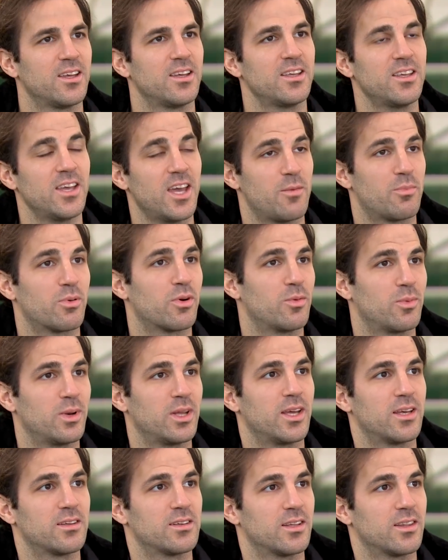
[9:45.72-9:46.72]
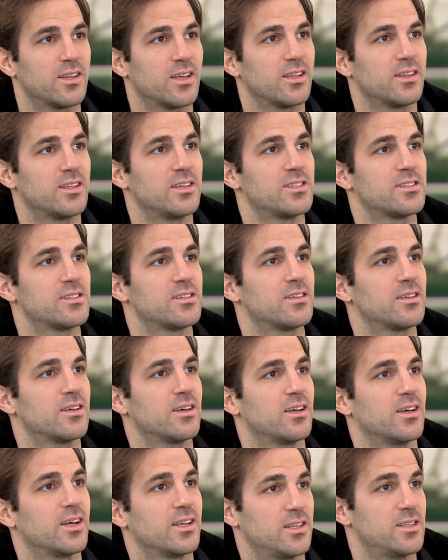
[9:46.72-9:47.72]
Yeah, probably yes. At this
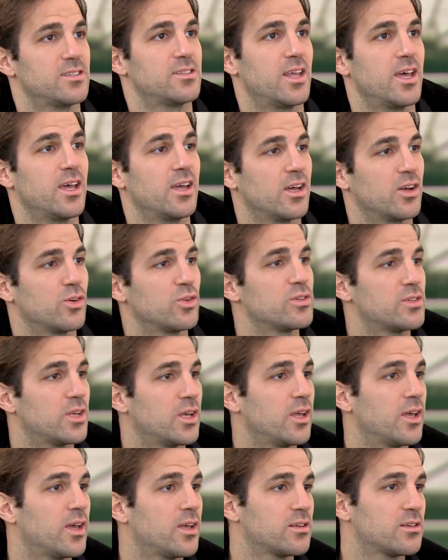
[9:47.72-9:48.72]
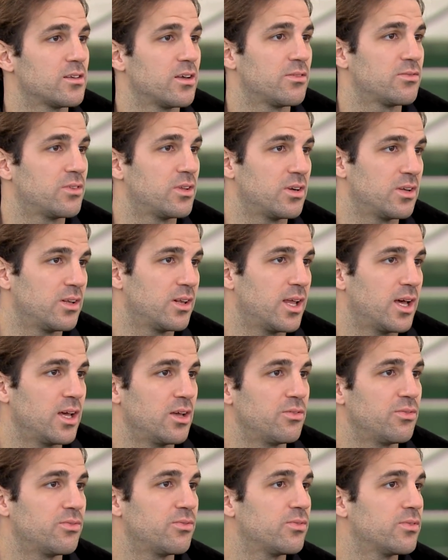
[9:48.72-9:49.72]
day, I would say yes. After in
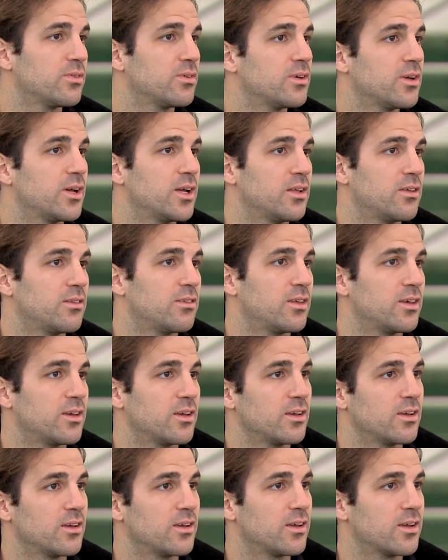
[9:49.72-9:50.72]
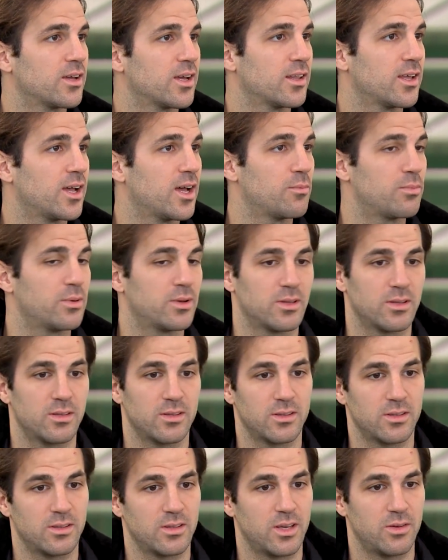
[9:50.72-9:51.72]
life, anything can happen.
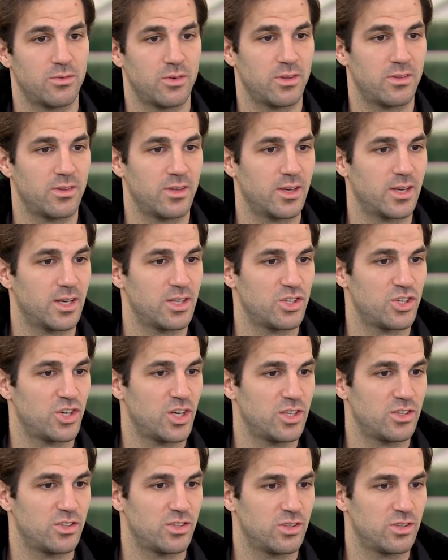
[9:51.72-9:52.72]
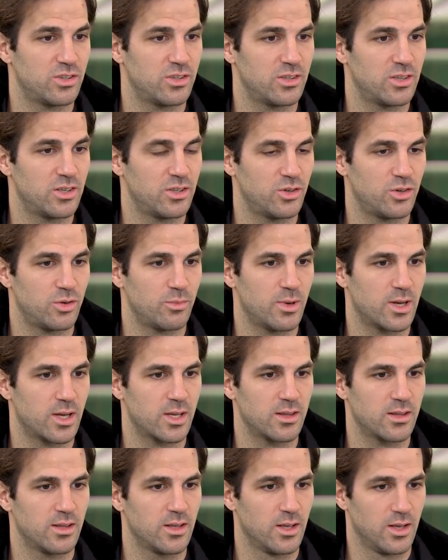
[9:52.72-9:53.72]
Everything can change in your
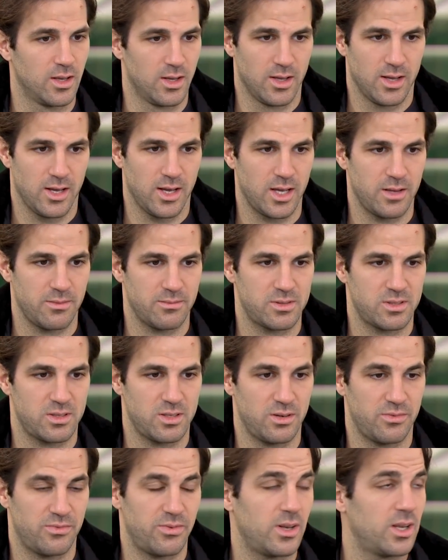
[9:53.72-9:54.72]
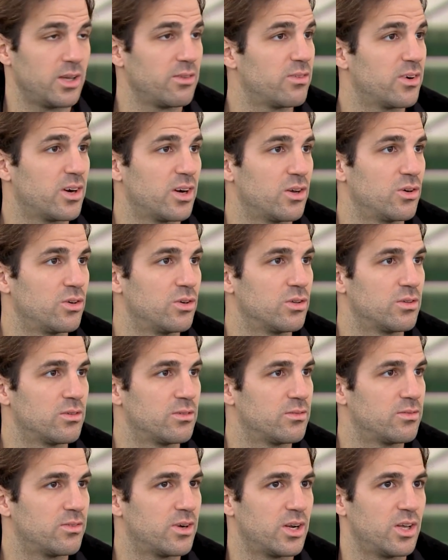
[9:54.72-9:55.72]
mind. I am still feeling very good,
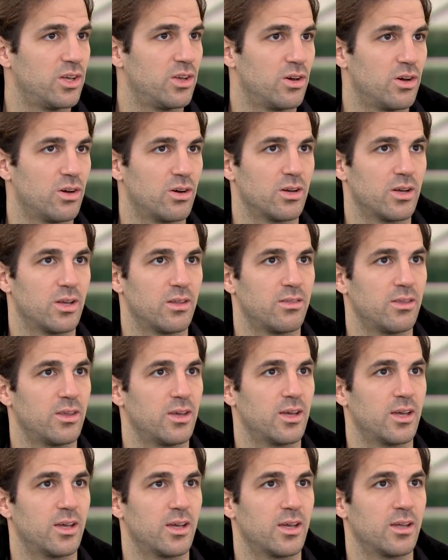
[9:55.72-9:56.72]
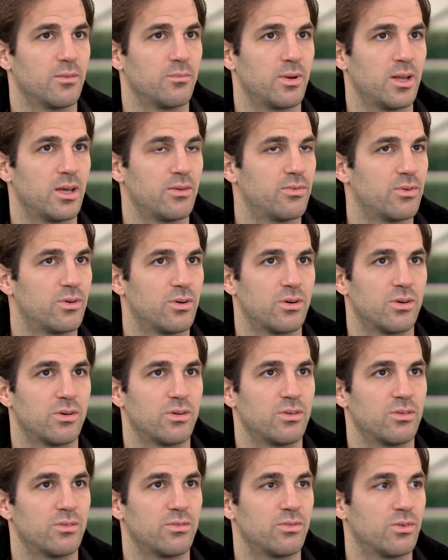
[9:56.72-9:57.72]
very young. I think I can play
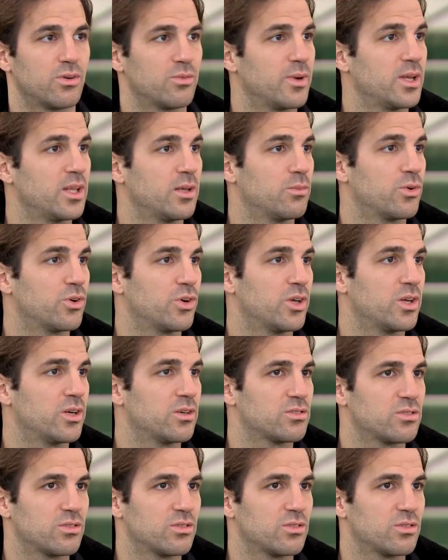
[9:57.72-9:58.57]
for many more years.